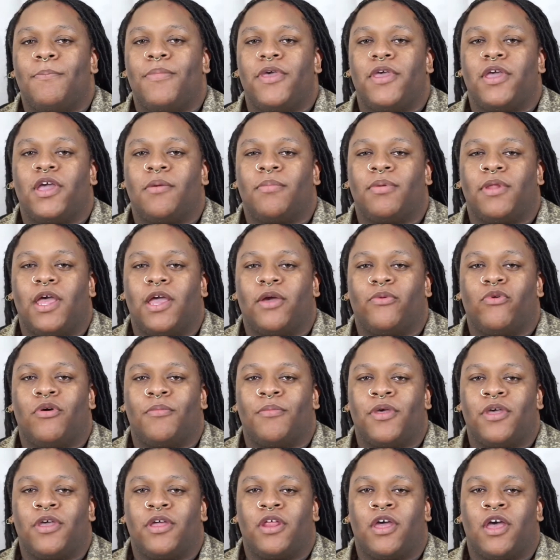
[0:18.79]
Being a black
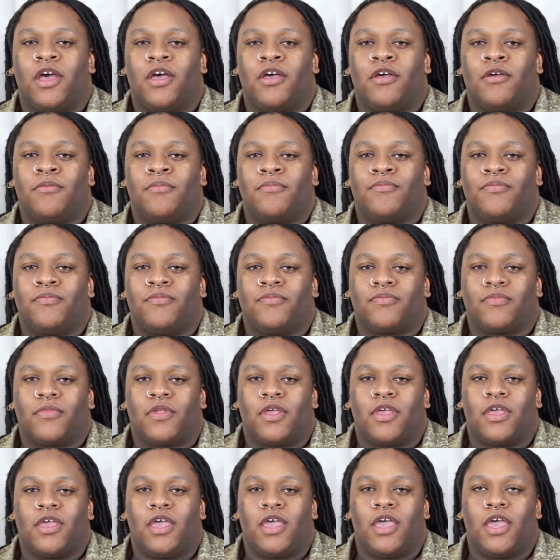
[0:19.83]
woman, um,
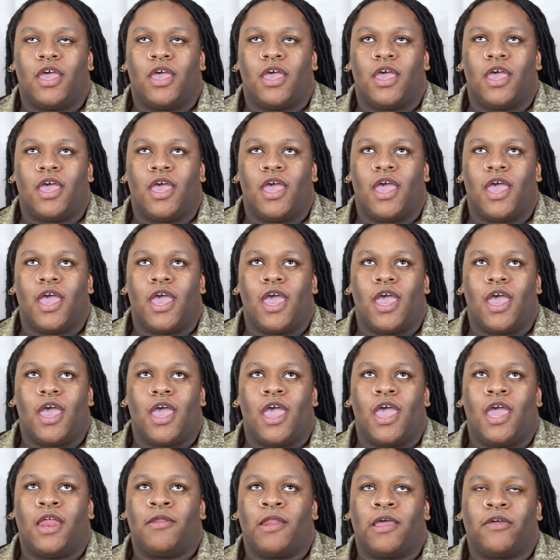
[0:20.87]

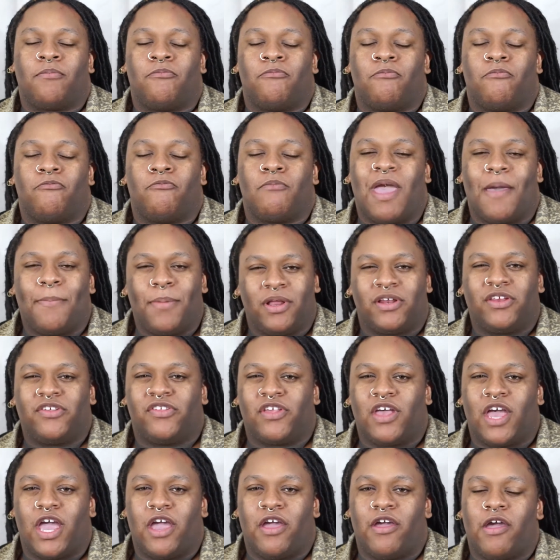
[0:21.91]
and like mapping
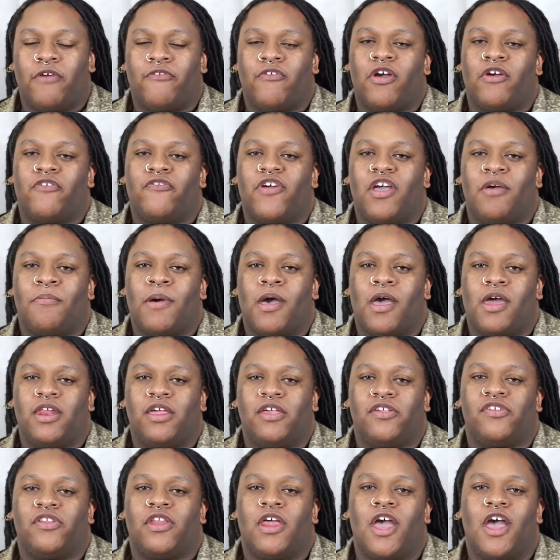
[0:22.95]
desire around fat
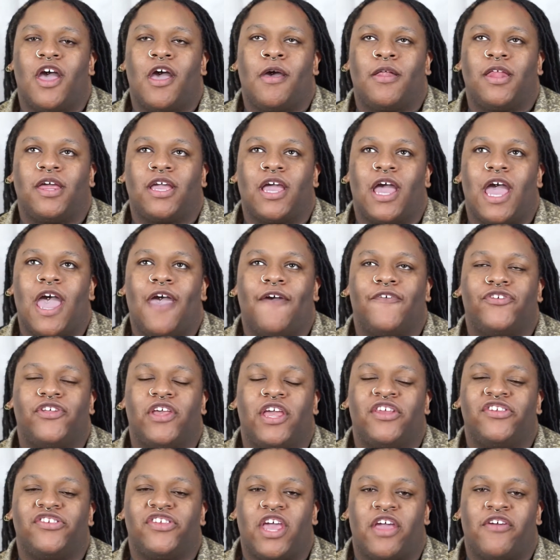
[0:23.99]
bodies now like i have to
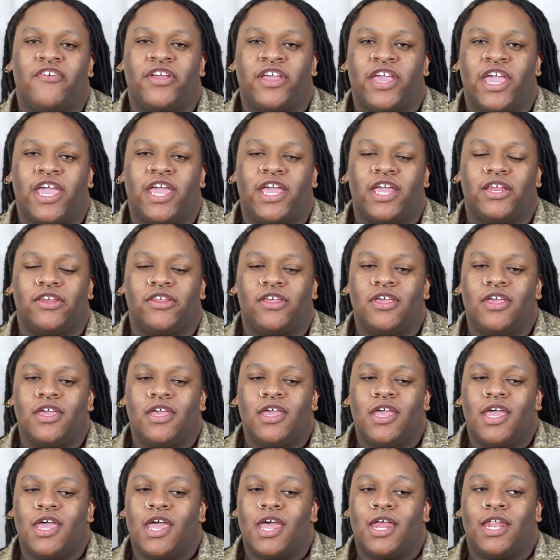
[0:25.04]
interrogate
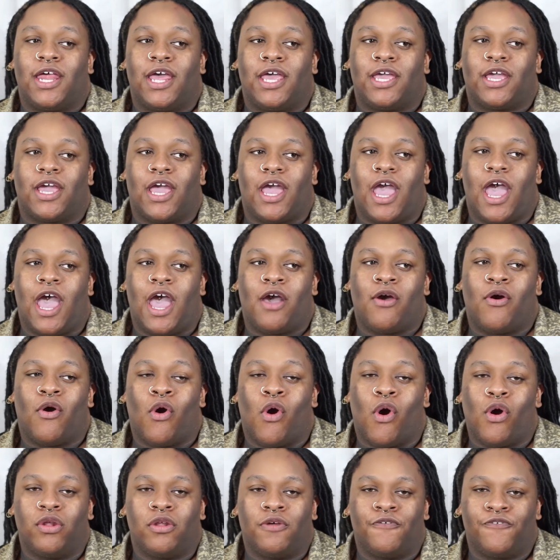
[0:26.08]
like how
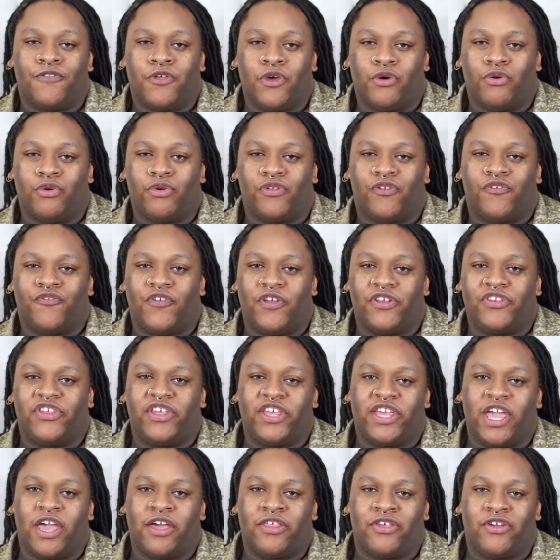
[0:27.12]
all of those fit
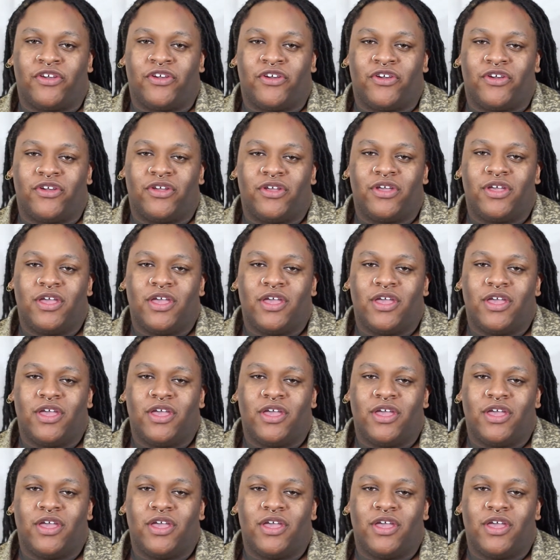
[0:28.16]
together